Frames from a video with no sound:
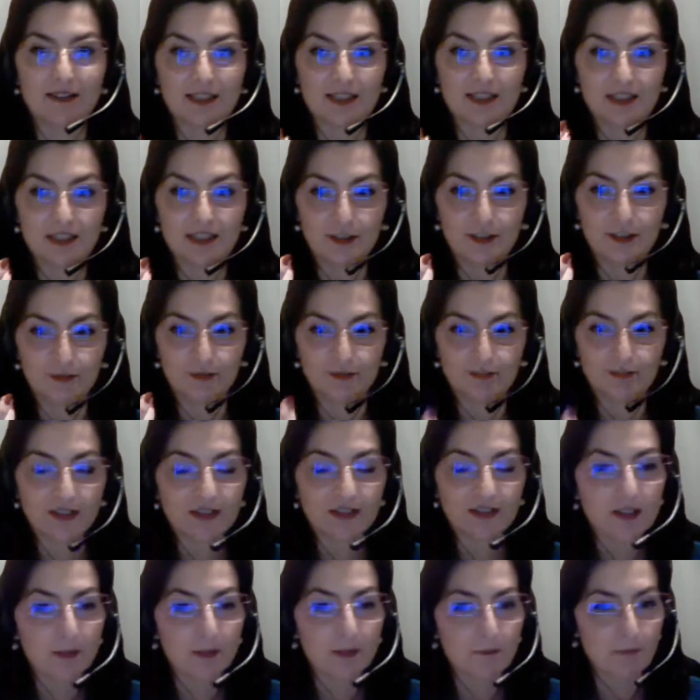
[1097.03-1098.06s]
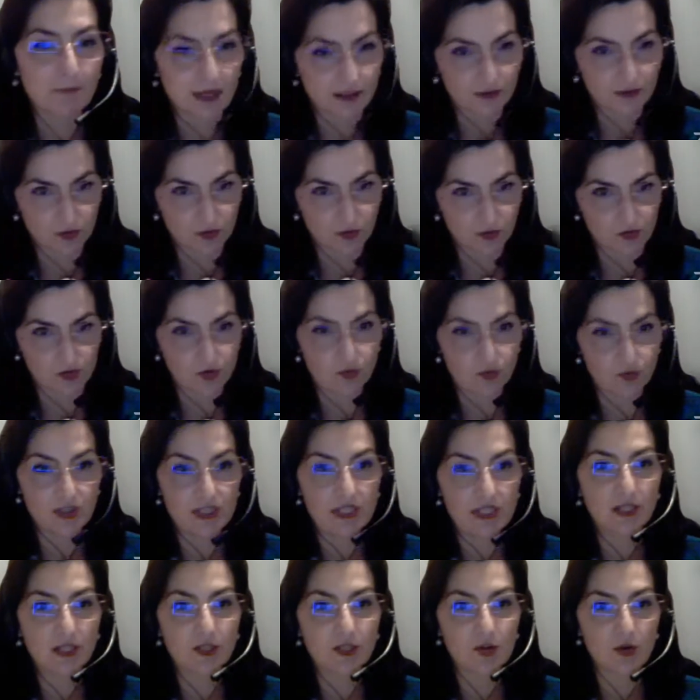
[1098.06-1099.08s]
the fundamentals. You
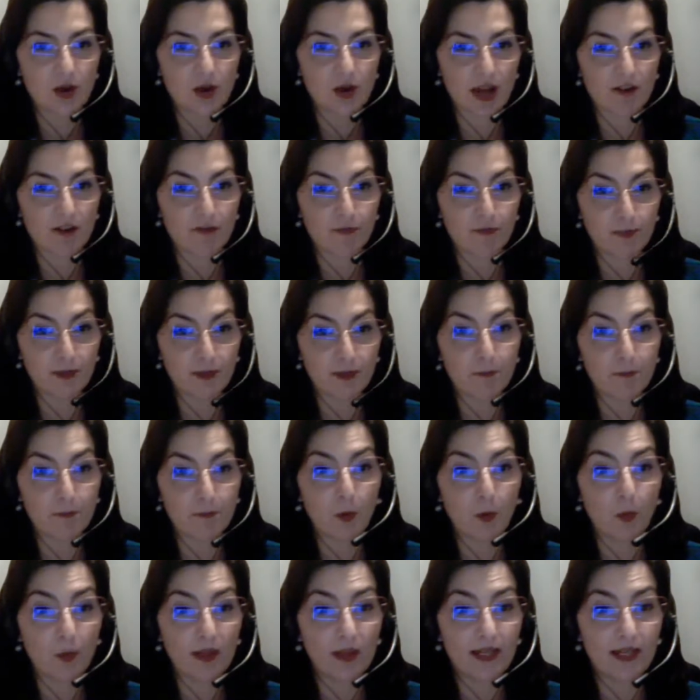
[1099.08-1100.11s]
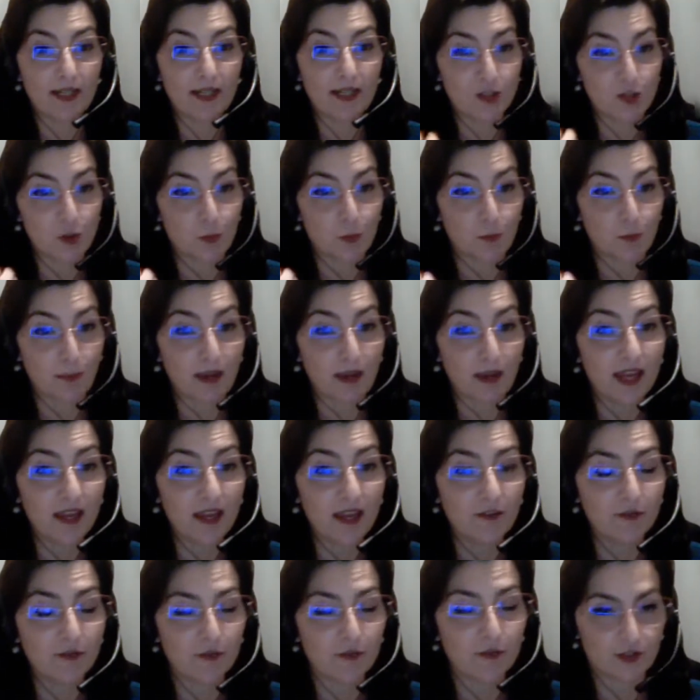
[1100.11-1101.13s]
need to have people willing to
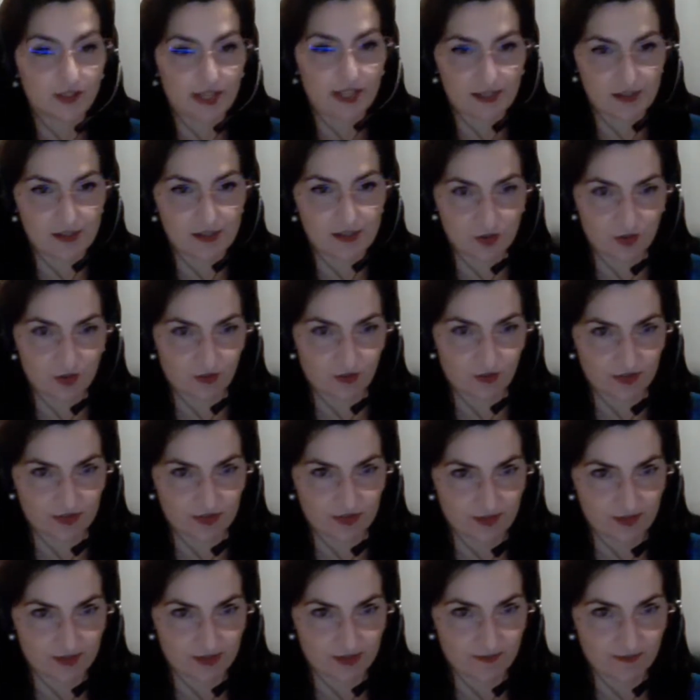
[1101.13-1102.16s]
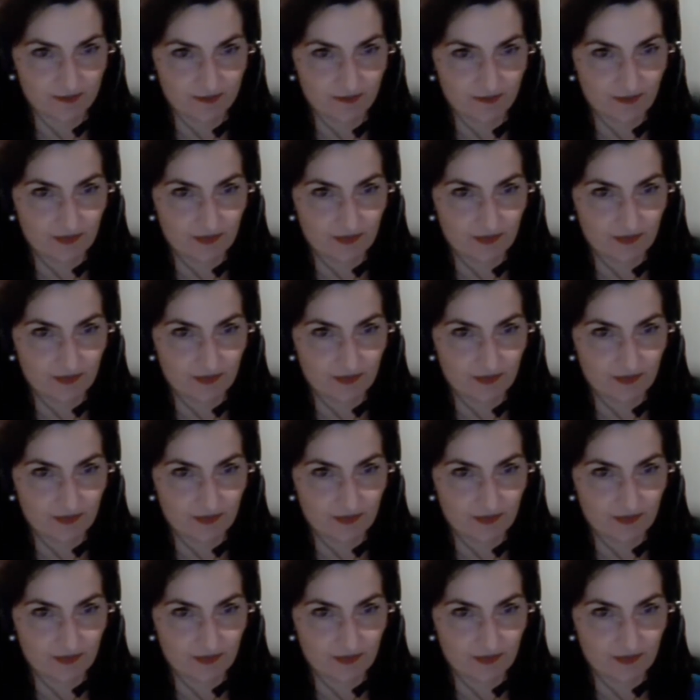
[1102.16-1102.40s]
pay for that service.